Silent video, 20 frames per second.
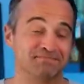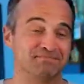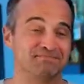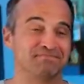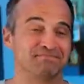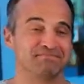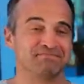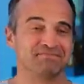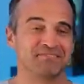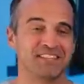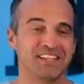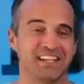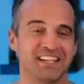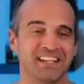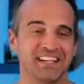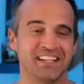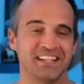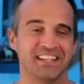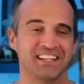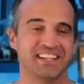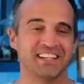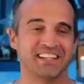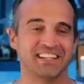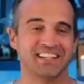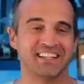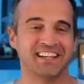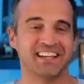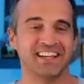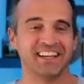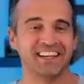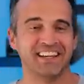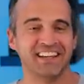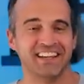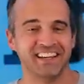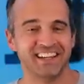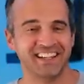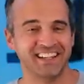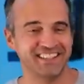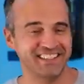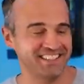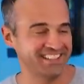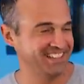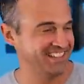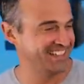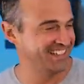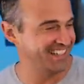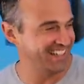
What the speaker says: (not speaking)